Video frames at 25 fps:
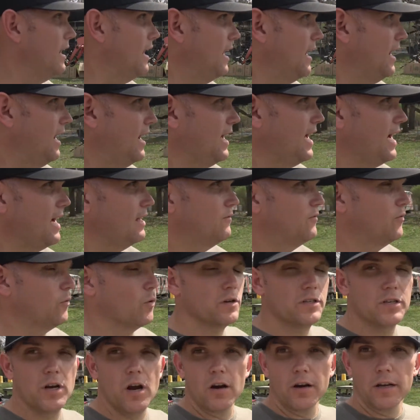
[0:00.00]
I had
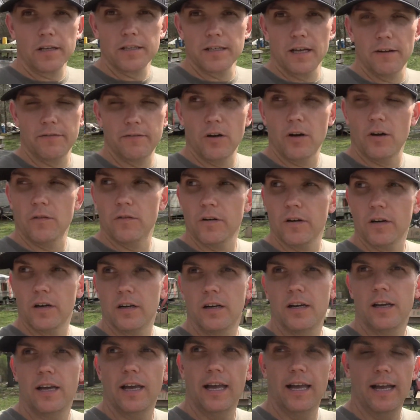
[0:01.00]
4 targets left over,
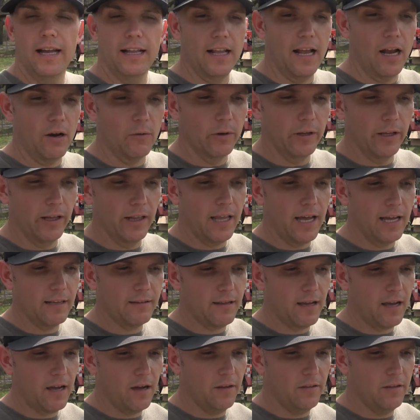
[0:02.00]
and I really liked
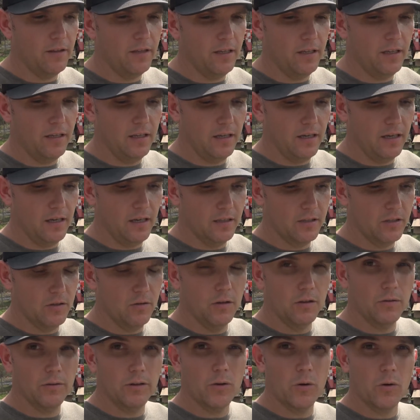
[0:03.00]
how the 2
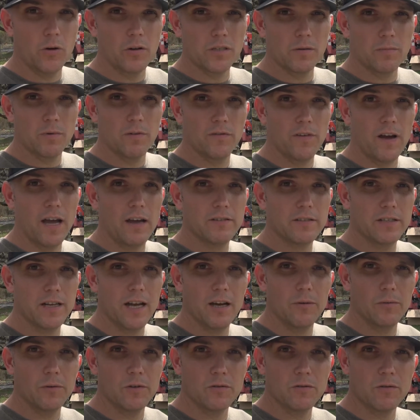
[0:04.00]
3/4 number 5
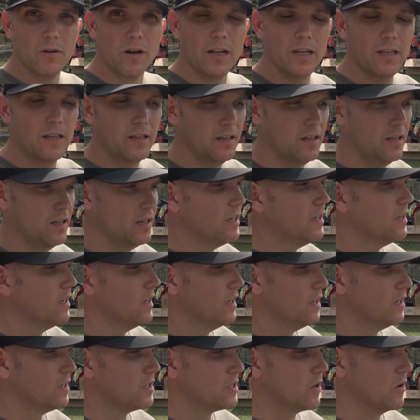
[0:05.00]
shot was running.
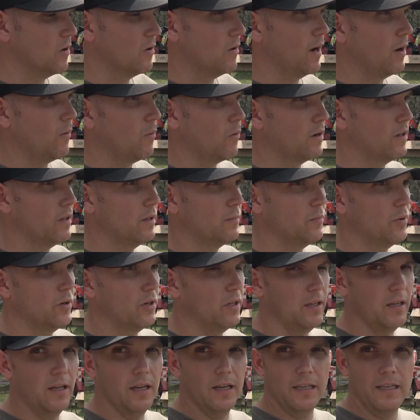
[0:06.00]
So I wanted to put
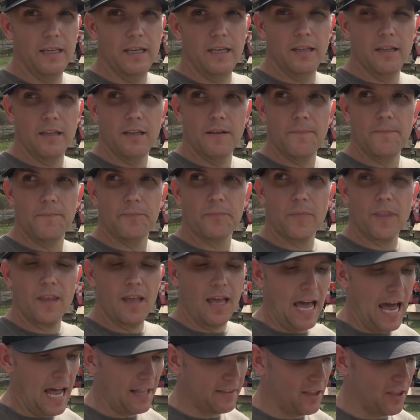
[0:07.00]
it again
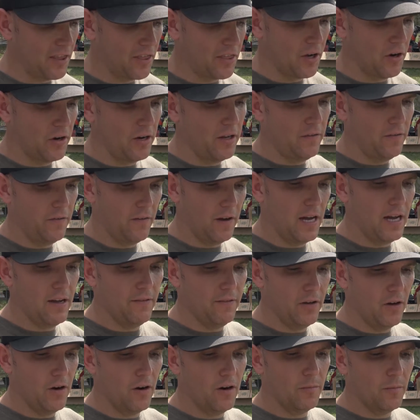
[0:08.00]
at the 35
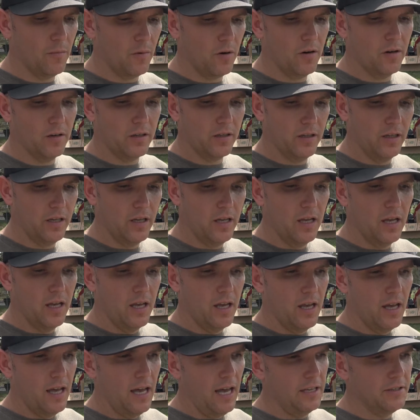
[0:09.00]
yard mark
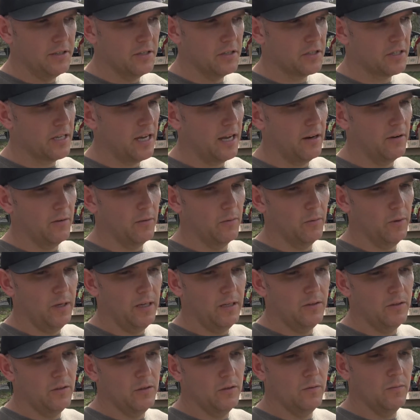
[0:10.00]
and just kind of
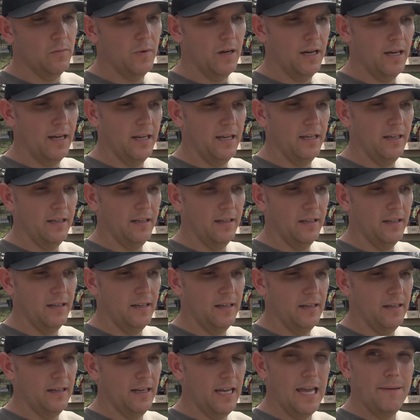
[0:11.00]
redo my
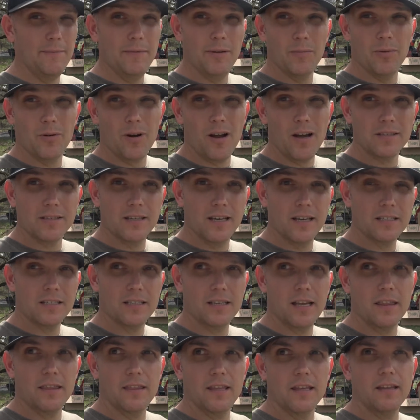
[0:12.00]
aiming process,
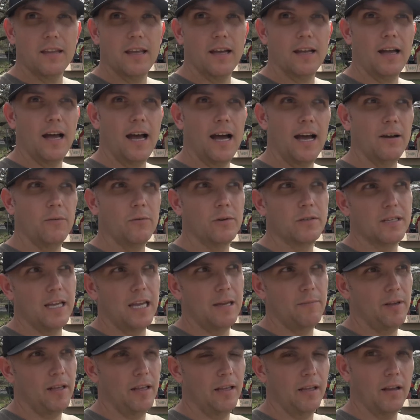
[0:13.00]
because I think that I was
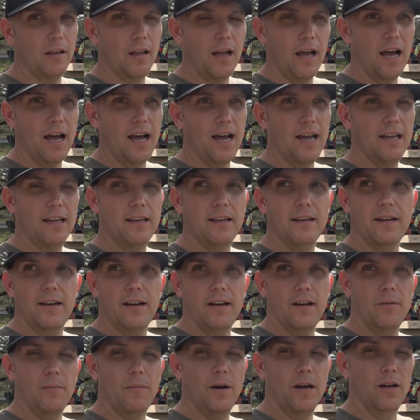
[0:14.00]
aiming a little high
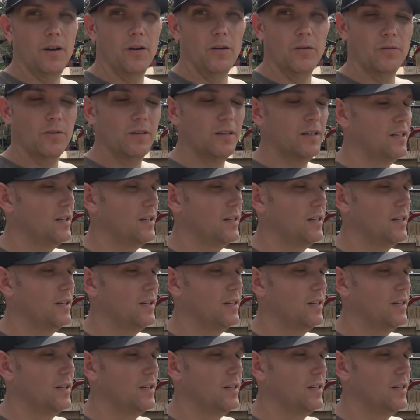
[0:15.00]
on my own.